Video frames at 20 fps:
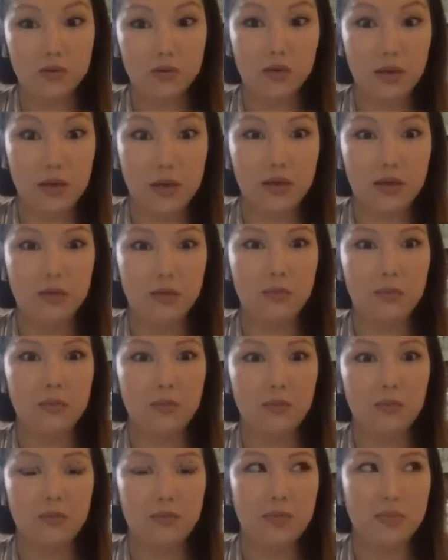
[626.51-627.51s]
him
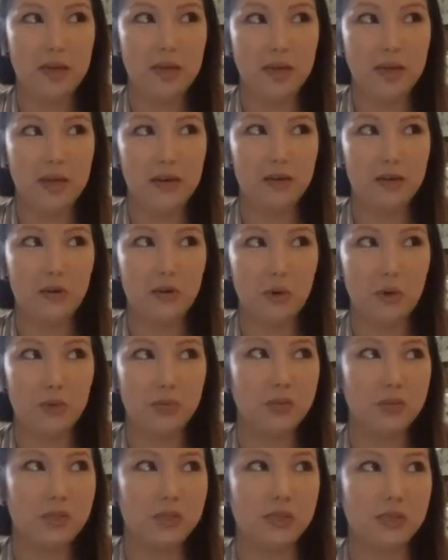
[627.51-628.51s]
being, you know,
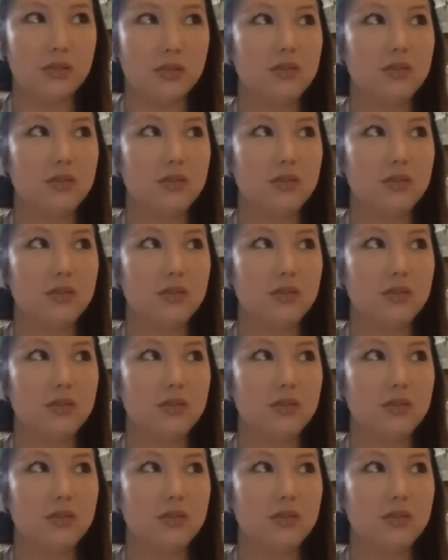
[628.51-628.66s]
just